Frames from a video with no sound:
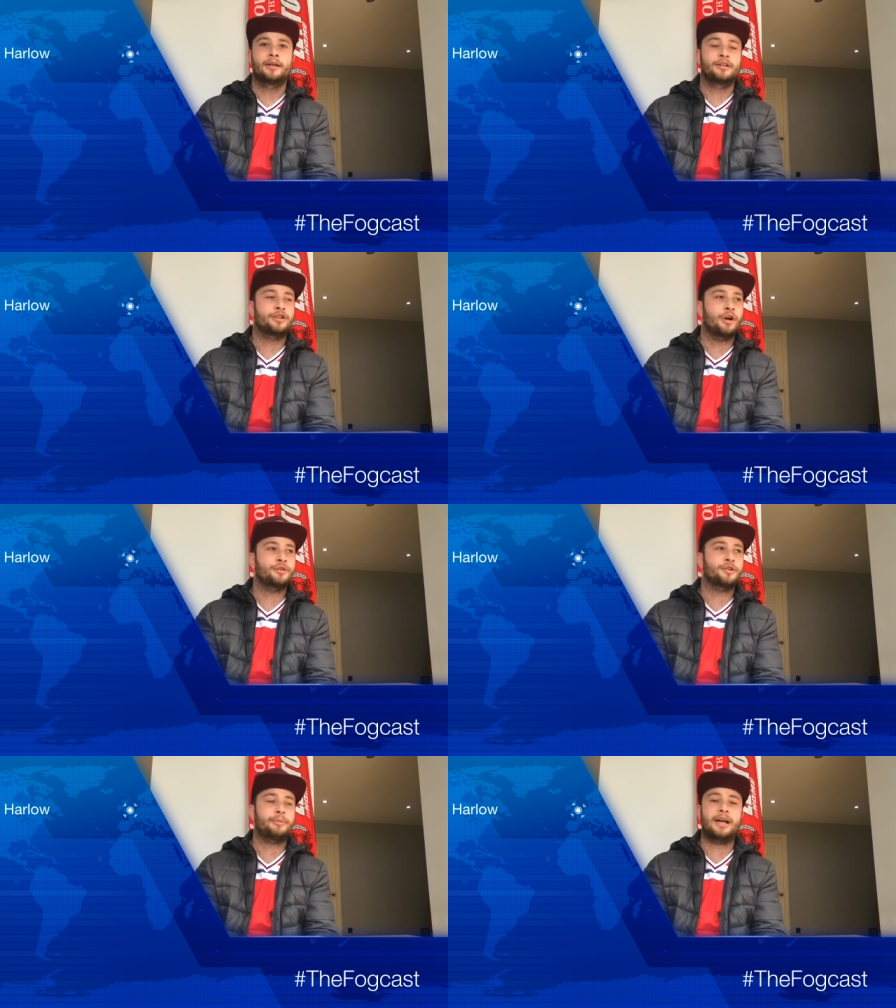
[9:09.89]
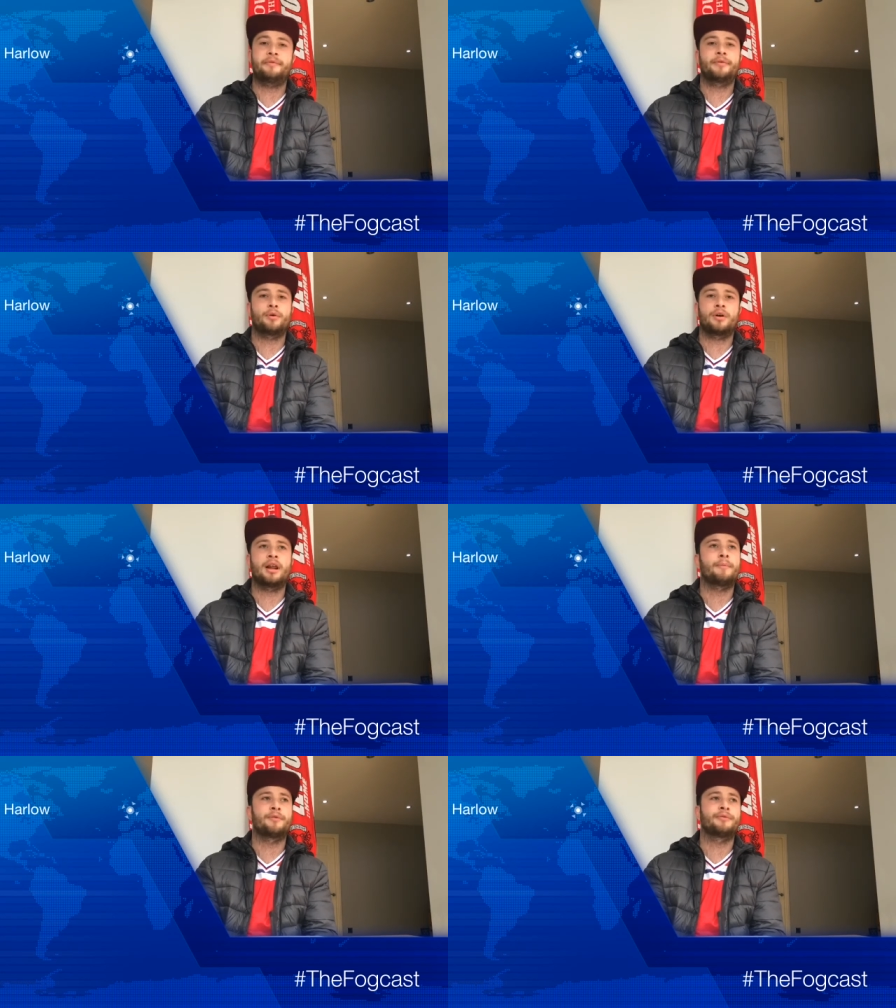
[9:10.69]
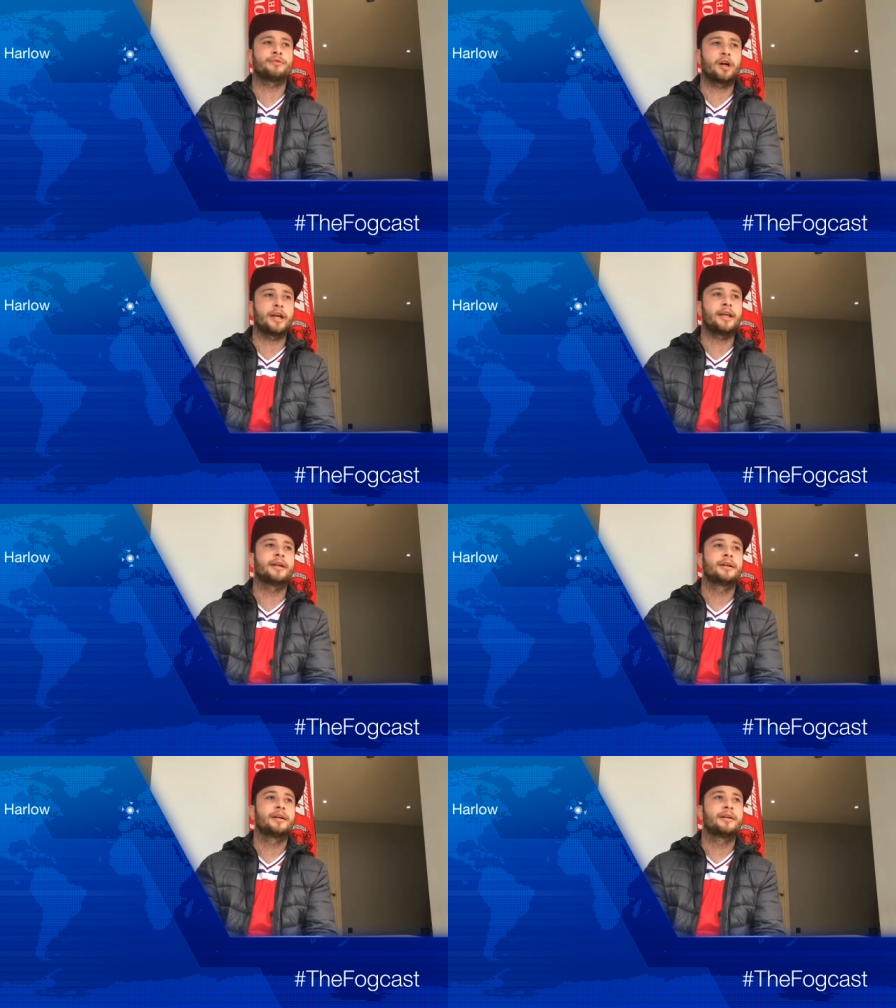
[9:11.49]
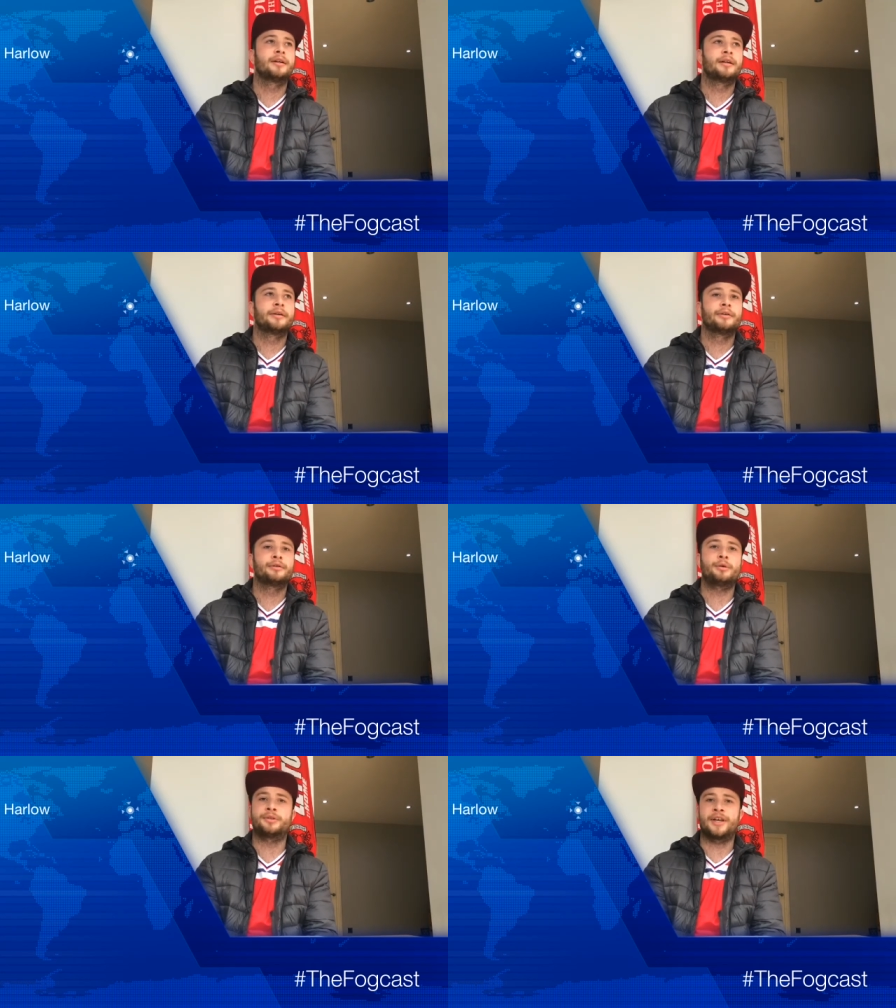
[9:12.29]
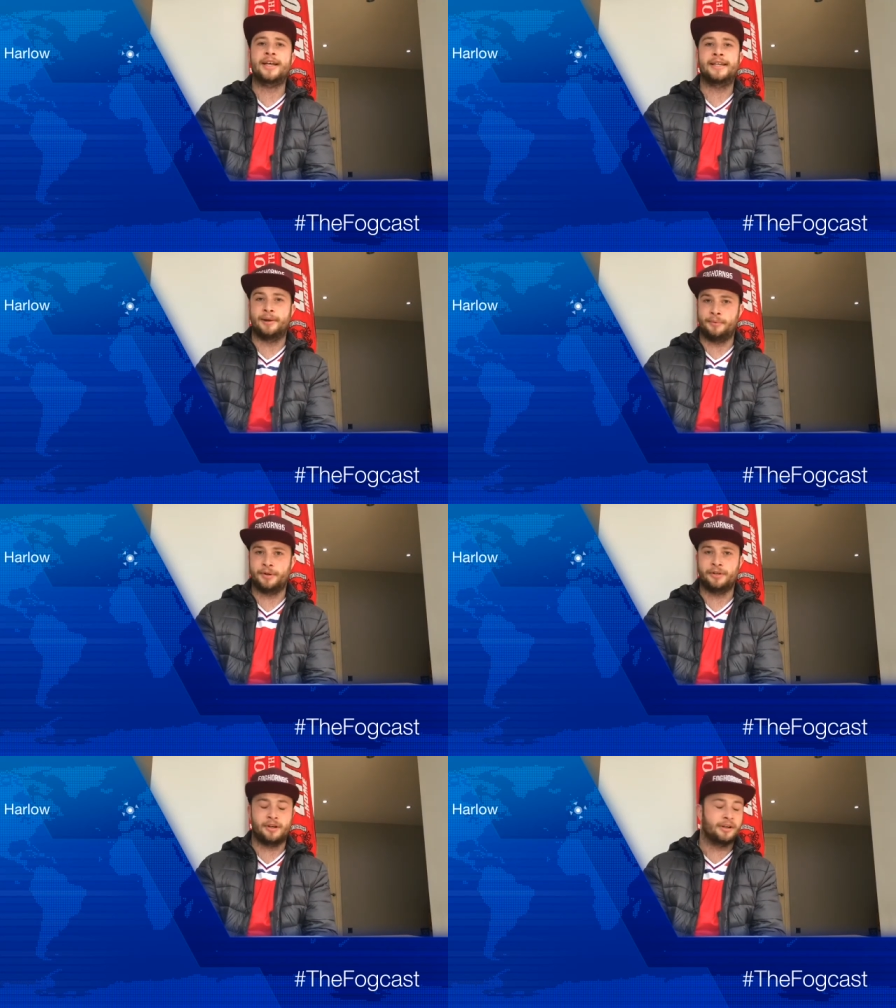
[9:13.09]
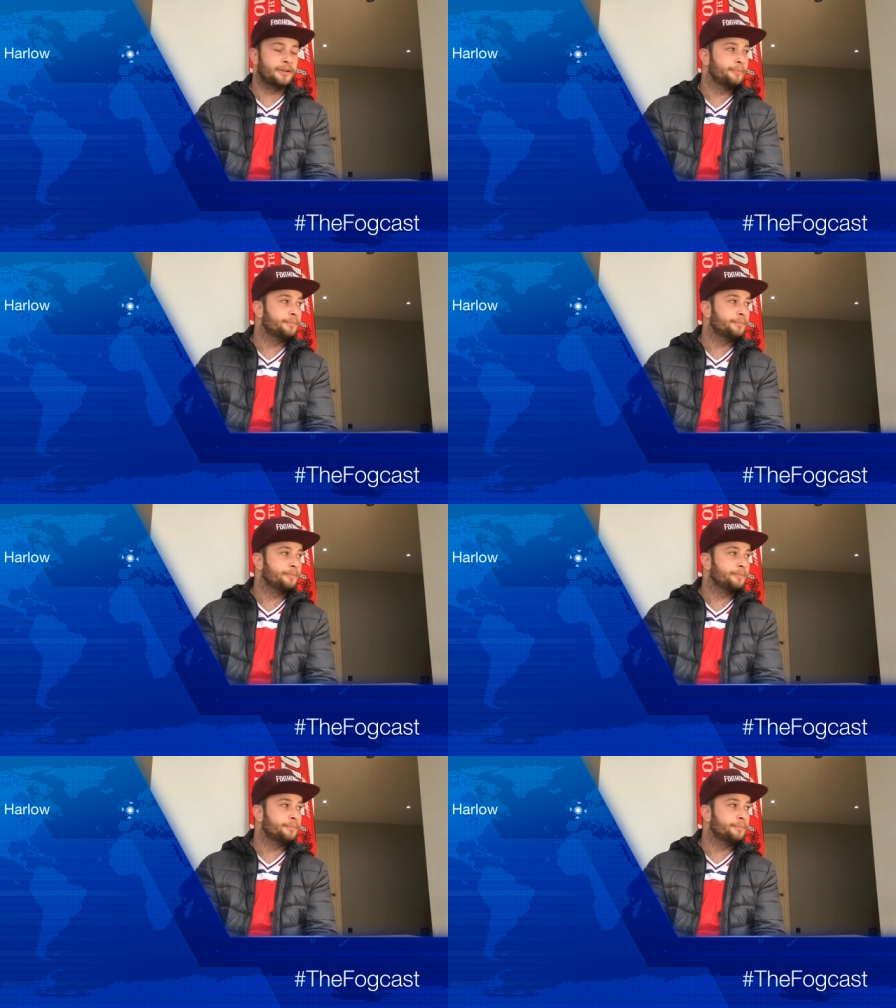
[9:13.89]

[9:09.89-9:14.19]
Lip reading: A chance to play for your club for free. You'd take it, wouldn't you?